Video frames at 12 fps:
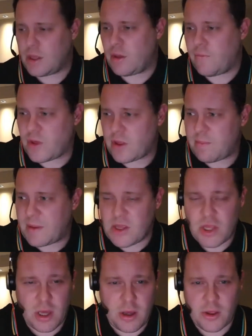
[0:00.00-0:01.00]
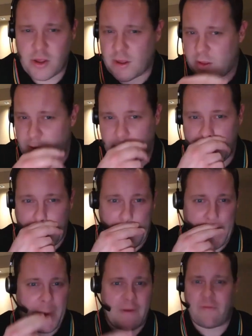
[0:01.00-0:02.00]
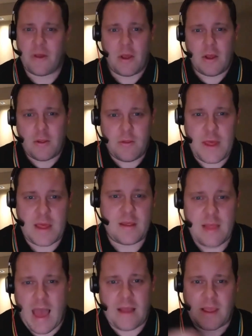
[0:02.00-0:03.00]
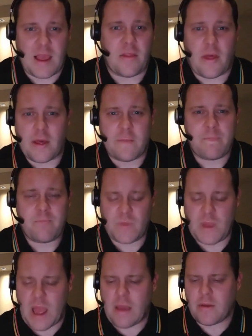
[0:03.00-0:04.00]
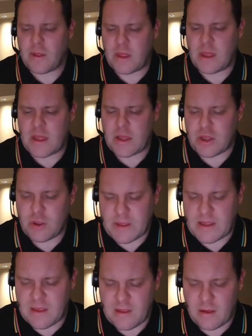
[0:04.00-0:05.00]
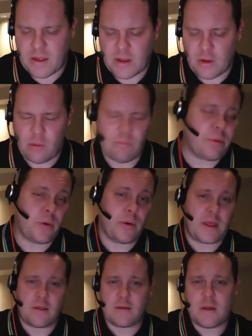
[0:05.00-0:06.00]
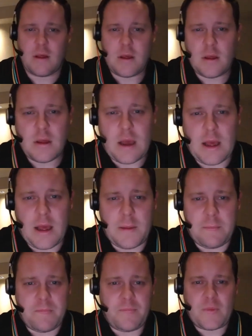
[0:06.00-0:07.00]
just been charged, with this, that, and the other. No, it should be decided on points. And